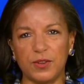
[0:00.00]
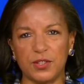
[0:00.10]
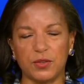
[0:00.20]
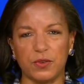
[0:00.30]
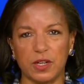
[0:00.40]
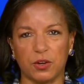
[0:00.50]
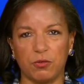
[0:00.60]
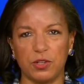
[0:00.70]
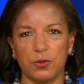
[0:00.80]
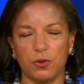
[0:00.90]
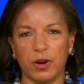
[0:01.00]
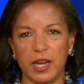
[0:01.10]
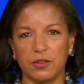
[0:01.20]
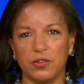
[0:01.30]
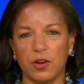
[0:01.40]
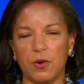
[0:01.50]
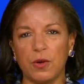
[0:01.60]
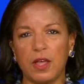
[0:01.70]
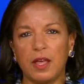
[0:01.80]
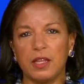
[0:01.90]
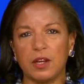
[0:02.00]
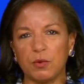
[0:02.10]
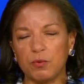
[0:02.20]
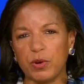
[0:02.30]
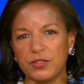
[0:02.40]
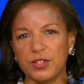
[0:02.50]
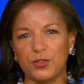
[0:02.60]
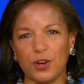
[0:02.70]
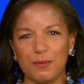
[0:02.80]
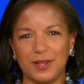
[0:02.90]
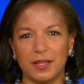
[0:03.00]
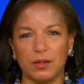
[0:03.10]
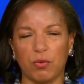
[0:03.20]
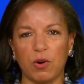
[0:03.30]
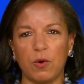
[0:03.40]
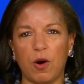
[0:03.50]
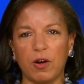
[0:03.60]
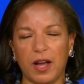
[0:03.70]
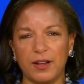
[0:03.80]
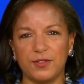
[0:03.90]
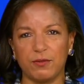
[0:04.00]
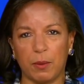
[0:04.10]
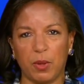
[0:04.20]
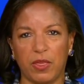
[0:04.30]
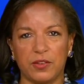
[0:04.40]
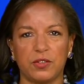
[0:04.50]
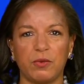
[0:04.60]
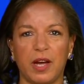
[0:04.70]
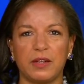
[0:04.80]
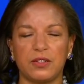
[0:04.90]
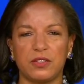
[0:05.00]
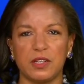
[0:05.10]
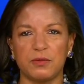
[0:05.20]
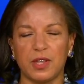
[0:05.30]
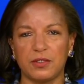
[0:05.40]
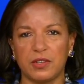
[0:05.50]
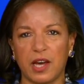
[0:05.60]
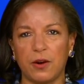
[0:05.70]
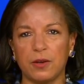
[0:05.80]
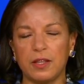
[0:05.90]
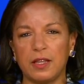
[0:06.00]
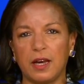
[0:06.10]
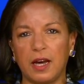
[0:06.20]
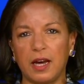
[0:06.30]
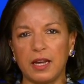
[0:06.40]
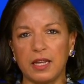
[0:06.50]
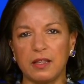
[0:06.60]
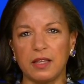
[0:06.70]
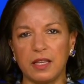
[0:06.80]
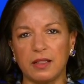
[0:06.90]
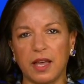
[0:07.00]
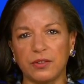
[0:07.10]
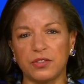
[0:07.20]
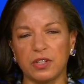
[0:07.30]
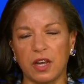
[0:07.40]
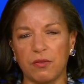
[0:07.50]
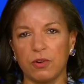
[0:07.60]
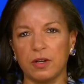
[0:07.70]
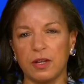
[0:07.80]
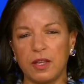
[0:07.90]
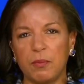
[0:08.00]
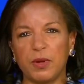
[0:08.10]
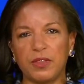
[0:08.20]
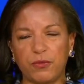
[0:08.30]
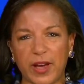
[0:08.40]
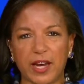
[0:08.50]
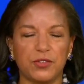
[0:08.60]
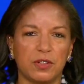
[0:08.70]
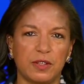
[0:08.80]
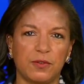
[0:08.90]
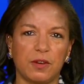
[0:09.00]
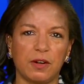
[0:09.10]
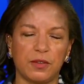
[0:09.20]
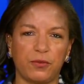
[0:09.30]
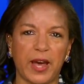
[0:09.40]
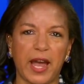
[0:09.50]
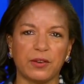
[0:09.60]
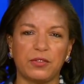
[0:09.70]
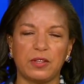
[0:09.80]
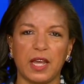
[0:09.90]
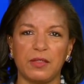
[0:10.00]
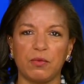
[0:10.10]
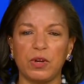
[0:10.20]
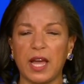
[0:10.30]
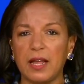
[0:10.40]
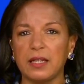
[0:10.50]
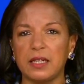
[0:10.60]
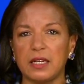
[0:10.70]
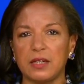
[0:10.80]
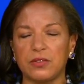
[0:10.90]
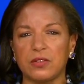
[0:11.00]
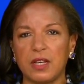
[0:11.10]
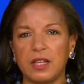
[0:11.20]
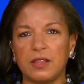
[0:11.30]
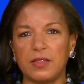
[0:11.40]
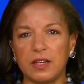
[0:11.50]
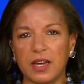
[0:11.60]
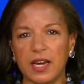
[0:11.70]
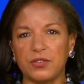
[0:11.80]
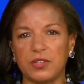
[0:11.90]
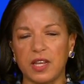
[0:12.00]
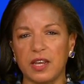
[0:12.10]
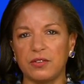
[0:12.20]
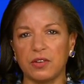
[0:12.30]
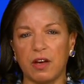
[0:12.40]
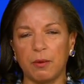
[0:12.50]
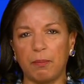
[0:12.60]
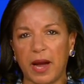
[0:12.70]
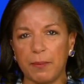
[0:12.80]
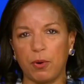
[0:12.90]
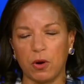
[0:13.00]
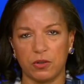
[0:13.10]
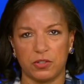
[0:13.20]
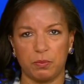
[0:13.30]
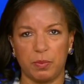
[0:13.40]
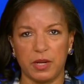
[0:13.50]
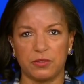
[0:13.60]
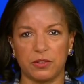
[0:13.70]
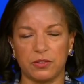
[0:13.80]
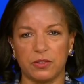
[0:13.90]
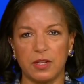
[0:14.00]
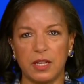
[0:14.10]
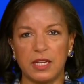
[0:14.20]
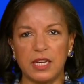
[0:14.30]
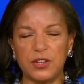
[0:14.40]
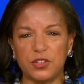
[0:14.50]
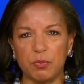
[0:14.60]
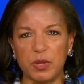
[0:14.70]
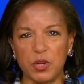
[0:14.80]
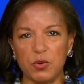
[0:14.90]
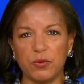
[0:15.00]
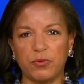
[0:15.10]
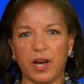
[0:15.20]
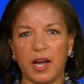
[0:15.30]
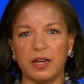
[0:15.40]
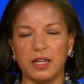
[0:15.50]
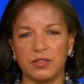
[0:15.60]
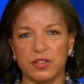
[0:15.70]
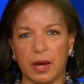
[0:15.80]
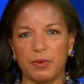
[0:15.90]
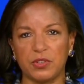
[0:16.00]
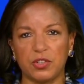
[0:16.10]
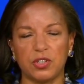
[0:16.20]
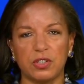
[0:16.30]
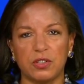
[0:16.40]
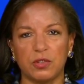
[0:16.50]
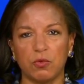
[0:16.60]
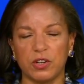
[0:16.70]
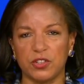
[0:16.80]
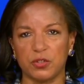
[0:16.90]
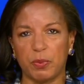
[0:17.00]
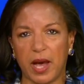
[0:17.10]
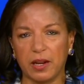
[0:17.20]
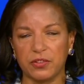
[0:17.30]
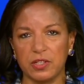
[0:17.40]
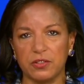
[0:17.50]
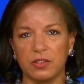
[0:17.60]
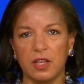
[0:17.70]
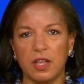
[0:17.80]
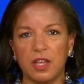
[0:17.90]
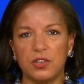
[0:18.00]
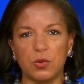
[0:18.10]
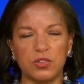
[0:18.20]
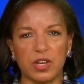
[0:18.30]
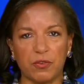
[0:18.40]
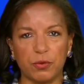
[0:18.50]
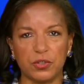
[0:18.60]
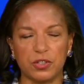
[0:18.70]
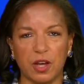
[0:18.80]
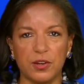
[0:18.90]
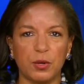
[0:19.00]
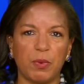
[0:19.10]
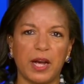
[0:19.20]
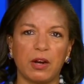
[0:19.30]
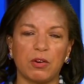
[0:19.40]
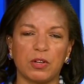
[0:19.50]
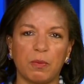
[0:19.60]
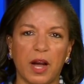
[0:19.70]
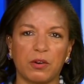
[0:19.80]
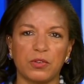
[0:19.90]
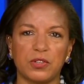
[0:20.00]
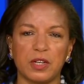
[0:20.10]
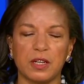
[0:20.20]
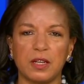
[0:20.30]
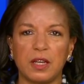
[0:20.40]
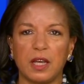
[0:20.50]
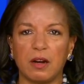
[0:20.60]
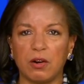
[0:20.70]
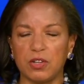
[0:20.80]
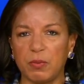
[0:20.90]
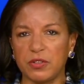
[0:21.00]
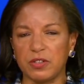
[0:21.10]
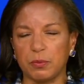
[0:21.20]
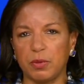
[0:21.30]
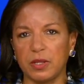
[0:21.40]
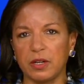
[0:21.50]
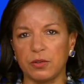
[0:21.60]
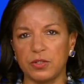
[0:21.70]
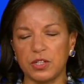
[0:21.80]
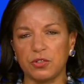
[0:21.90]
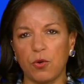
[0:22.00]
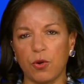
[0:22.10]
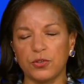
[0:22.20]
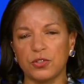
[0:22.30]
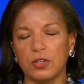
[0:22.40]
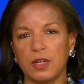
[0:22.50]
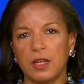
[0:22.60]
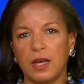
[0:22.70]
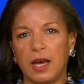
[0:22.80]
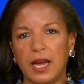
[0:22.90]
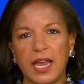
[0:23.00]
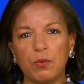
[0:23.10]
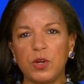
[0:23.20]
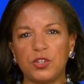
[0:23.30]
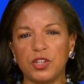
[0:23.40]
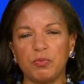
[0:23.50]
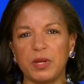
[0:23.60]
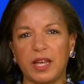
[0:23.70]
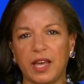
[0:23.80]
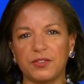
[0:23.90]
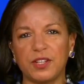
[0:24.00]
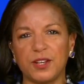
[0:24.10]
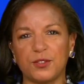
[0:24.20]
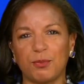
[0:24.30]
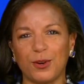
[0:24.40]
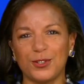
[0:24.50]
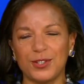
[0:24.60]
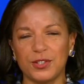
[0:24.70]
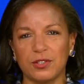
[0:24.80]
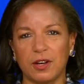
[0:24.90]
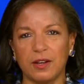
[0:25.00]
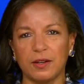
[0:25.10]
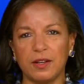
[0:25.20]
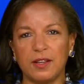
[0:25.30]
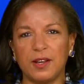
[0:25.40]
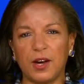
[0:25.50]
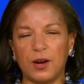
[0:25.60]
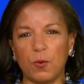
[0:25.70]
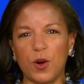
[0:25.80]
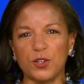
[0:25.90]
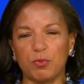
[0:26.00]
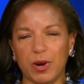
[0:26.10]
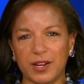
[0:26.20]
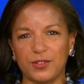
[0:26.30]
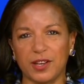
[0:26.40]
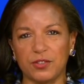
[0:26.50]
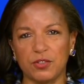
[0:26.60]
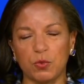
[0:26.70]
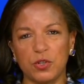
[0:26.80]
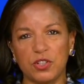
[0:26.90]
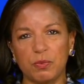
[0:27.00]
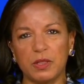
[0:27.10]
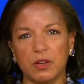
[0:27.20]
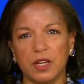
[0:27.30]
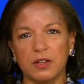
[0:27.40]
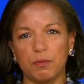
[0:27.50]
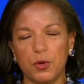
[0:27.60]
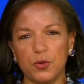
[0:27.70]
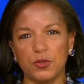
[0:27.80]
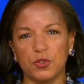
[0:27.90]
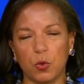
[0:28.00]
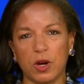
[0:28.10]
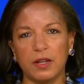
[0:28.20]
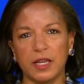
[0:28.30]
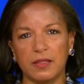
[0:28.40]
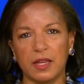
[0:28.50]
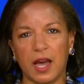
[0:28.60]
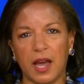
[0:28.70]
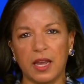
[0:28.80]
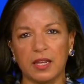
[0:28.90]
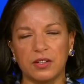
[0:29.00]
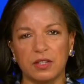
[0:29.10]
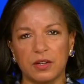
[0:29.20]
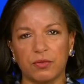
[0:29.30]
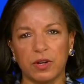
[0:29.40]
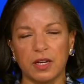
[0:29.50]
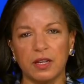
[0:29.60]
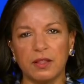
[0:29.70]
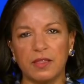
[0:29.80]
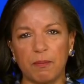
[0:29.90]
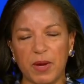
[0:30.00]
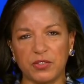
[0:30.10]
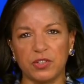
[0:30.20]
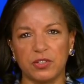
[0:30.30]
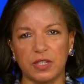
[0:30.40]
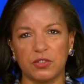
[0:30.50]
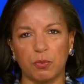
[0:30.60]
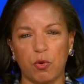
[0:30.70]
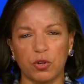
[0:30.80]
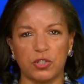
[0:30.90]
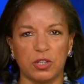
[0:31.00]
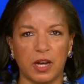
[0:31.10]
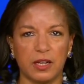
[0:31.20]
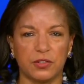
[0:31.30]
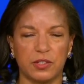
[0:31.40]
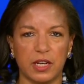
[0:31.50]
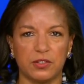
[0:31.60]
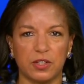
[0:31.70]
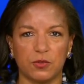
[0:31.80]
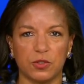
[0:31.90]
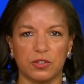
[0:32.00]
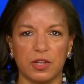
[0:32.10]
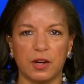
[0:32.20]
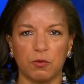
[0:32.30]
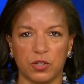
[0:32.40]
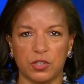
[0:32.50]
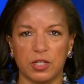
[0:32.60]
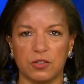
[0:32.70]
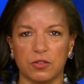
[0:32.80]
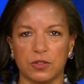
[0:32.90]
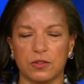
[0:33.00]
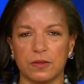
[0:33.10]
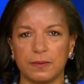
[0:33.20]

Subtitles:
vis-a-vis Ukraine. So, you know, President Trump can throw all kinds of epithets around. It seems that's how he likes to govern. But the facts are the facts, and the reality is that the United States, on a bipartisan basis, needs to be unified in its opposition to Russia's policies, to its efforts to undermine our democracy and our domestic political discourse. And we shouldn't be casting aspersions on one's predecessors. We should be looking Putin squarely in the eye and delivering the message that supports United States interests, not Russian interests.